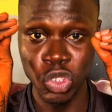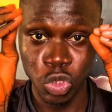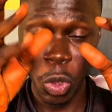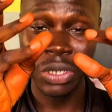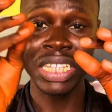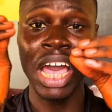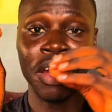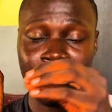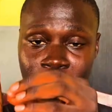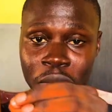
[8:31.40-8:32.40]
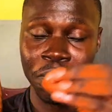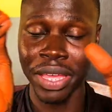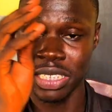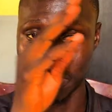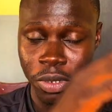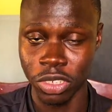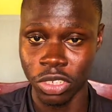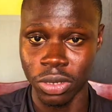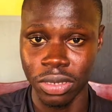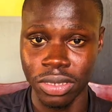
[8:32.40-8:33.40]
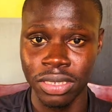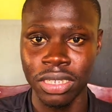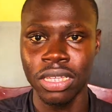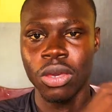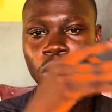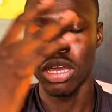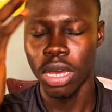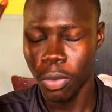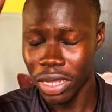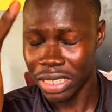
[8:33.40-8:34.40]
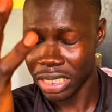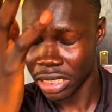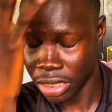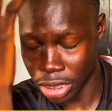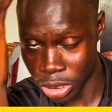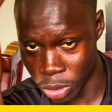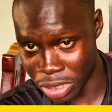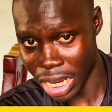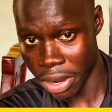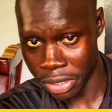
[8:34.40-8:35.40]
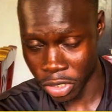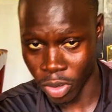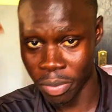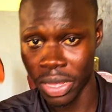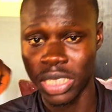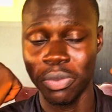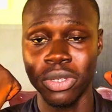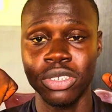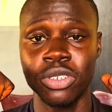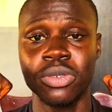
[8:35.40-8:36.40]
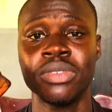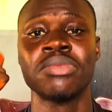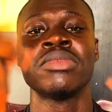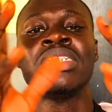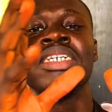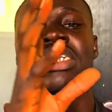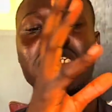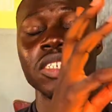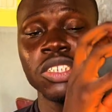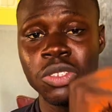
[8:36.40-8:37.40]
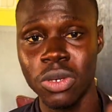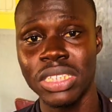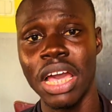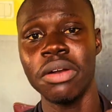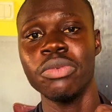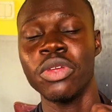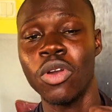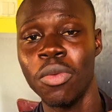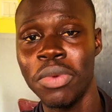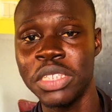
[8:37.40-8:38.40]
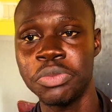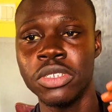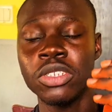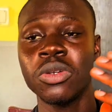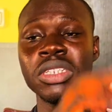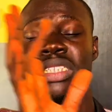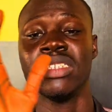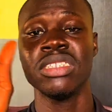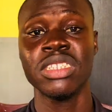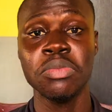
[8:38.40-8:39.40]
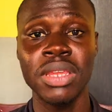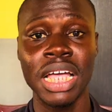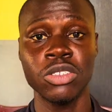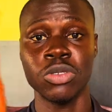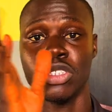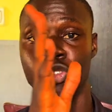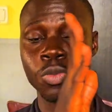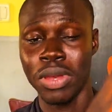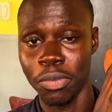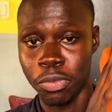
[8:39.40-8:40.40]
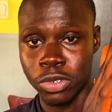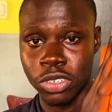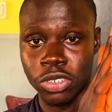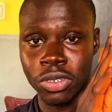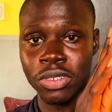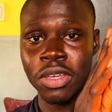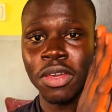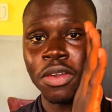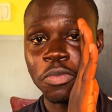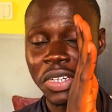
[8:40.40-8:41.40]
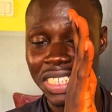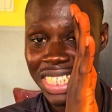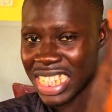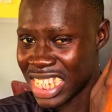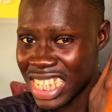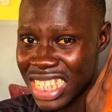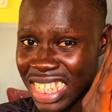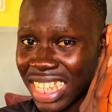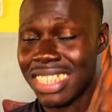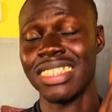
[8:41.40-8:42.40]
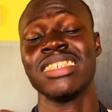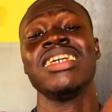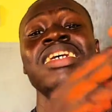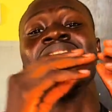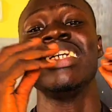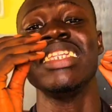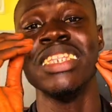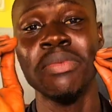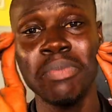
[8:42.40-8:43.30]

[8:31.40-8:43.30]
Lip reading: dorsal recumbent position. What is the dorsal recumbent position? The dorsal recumbent position is similar to the supine position, but in this case, the